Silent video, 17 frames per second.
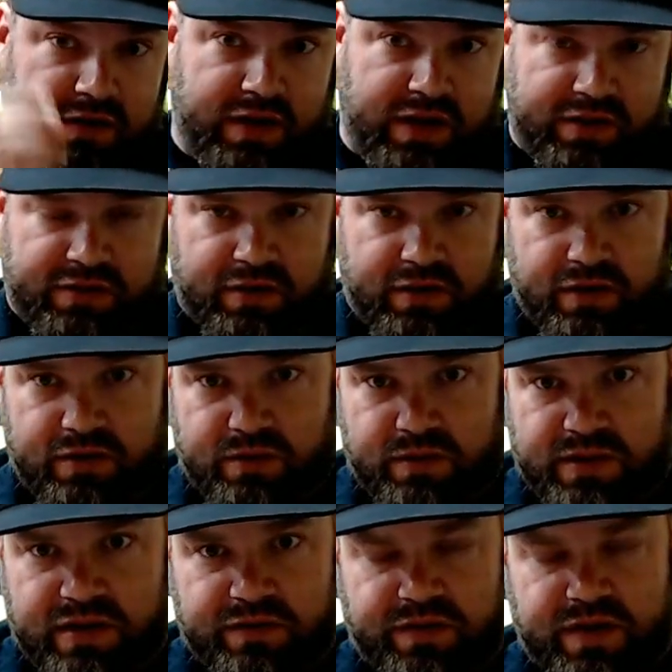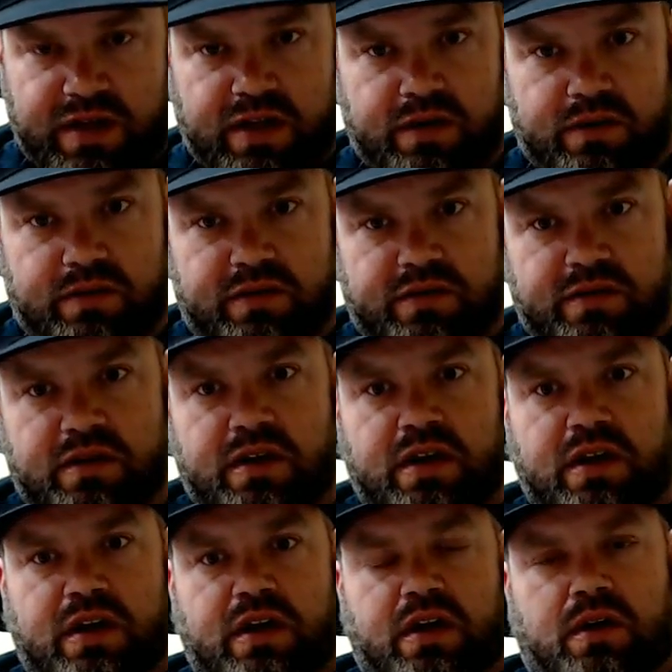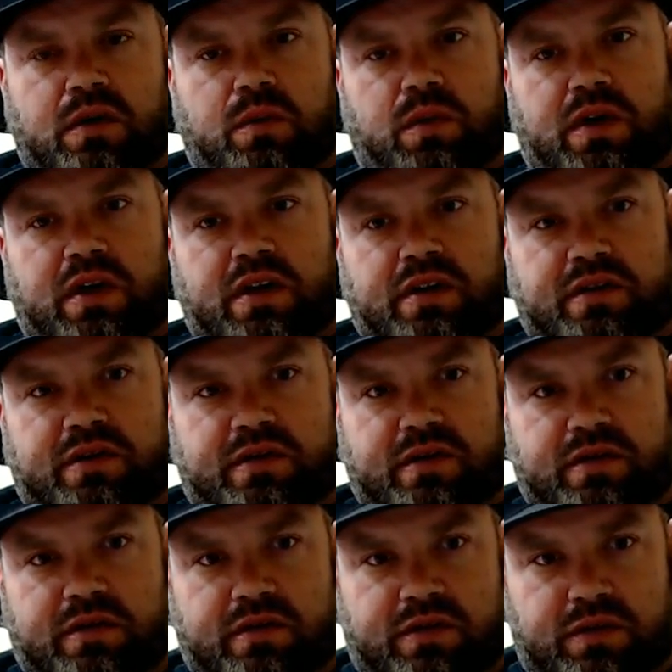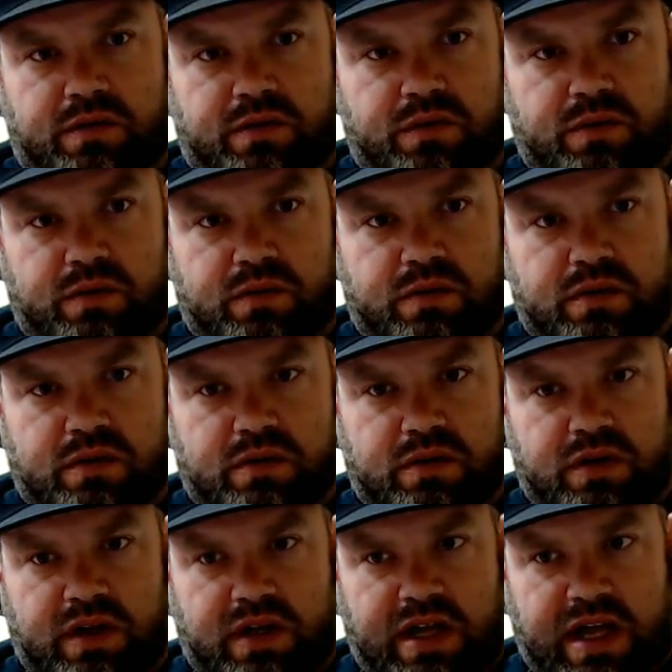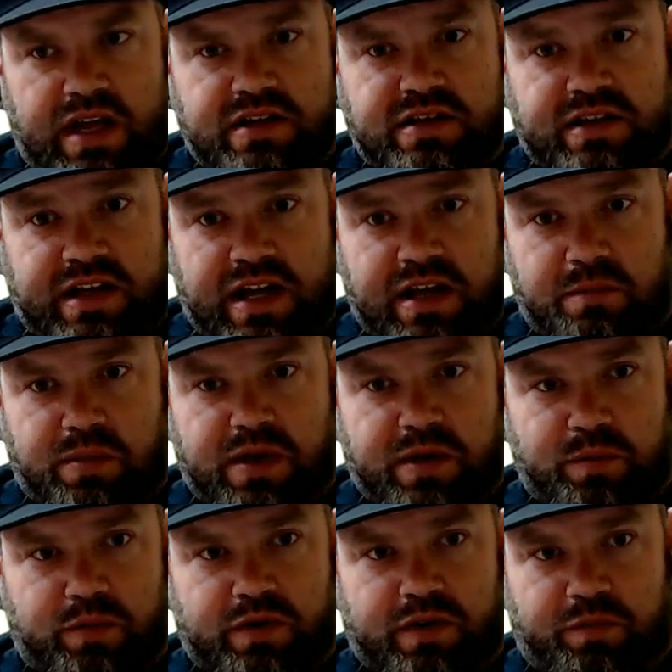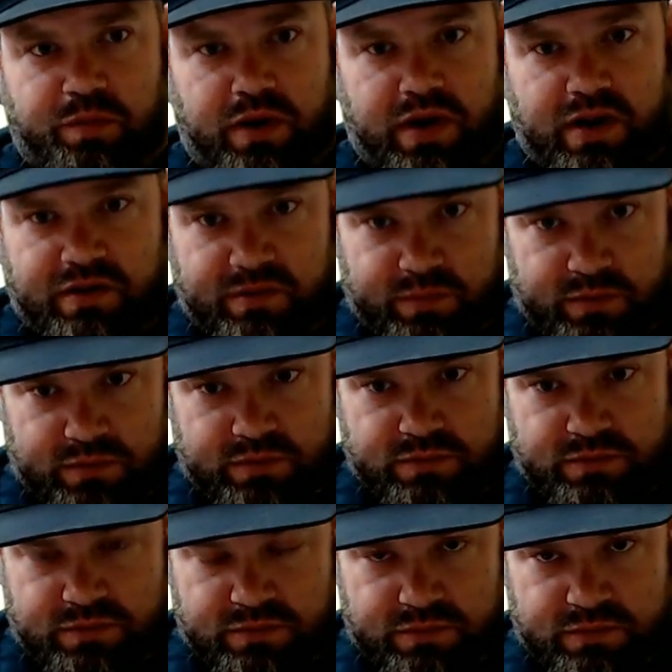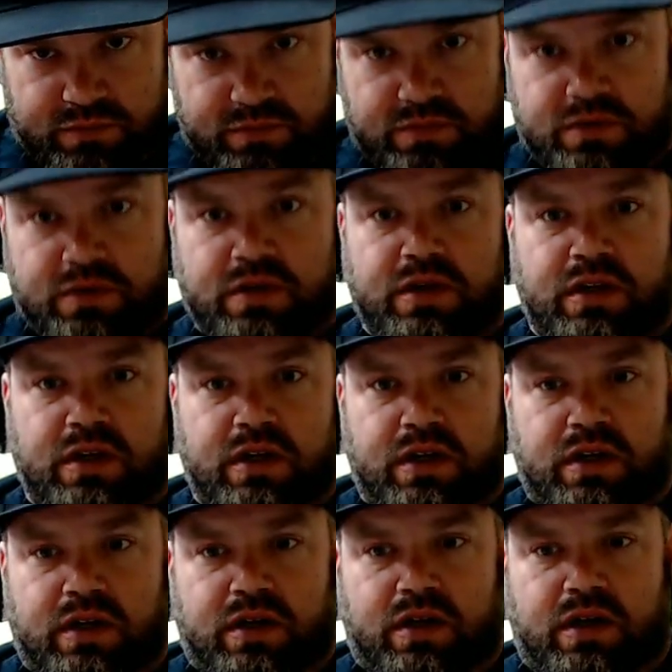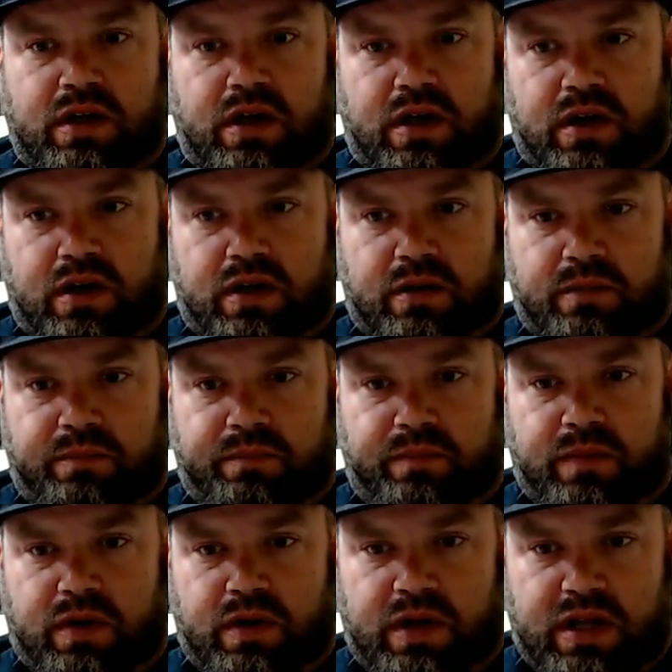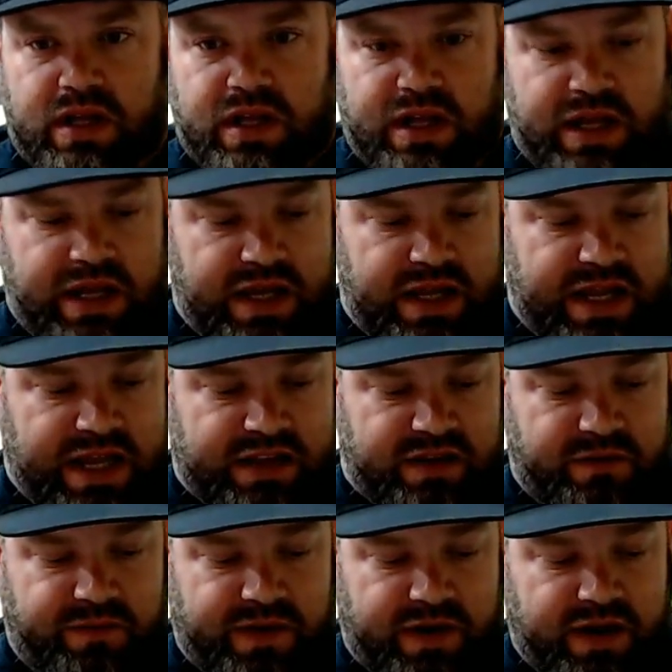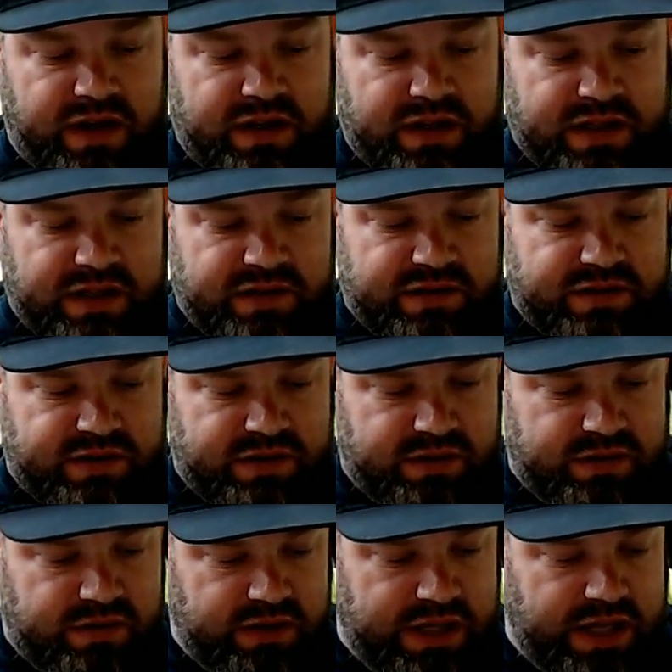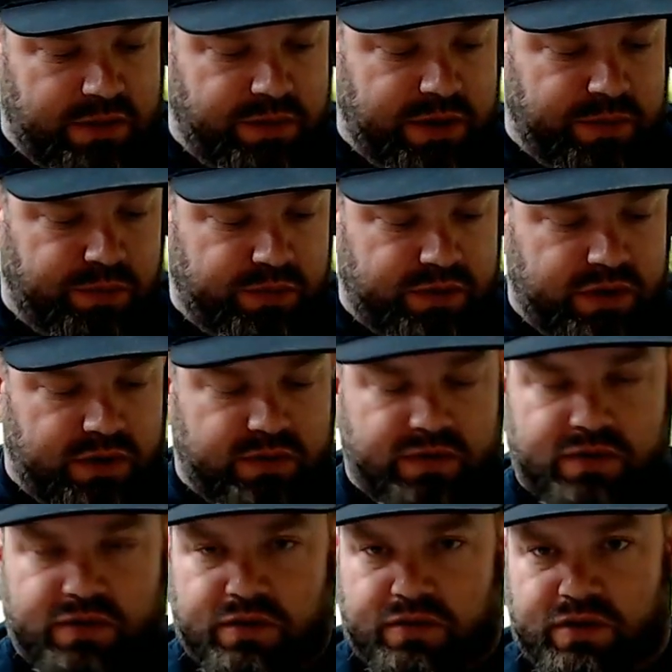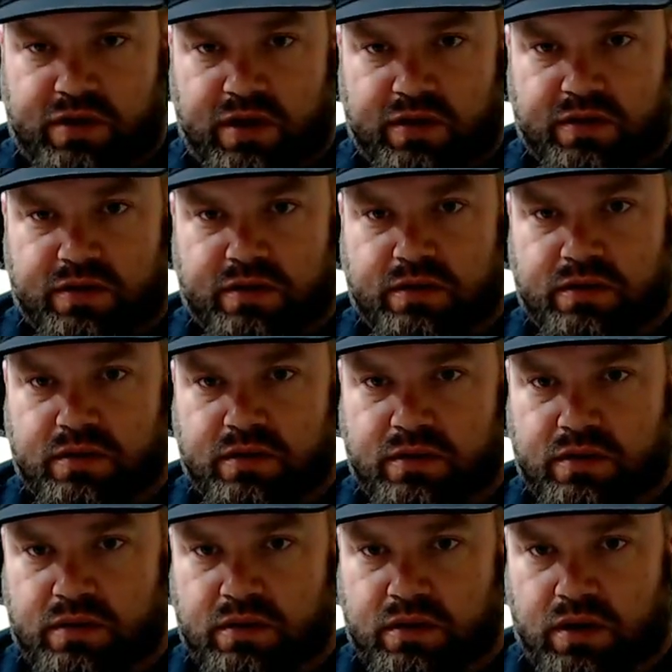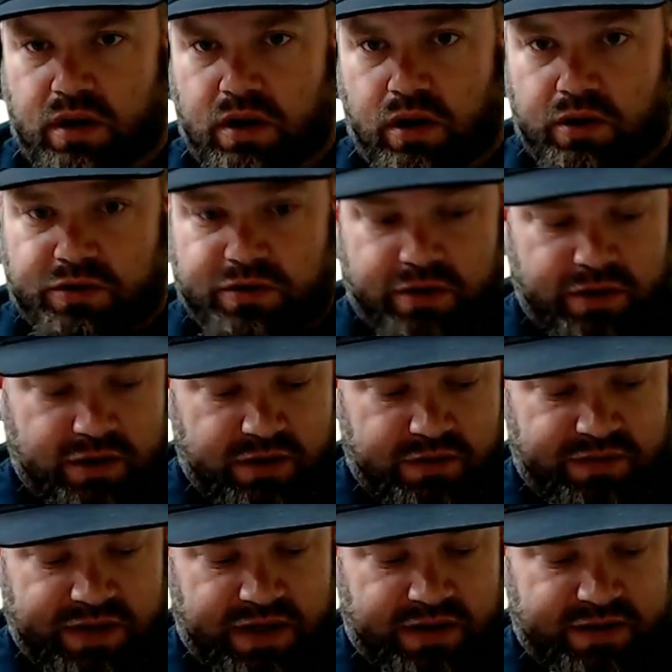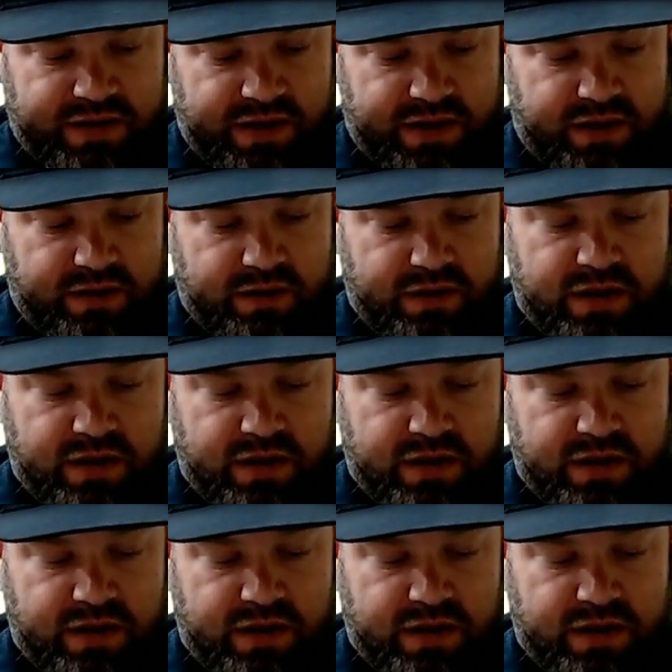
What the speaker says: started doing these videos, was to educate people if possible, um, and at the very least, let people know that there's other alternatives out there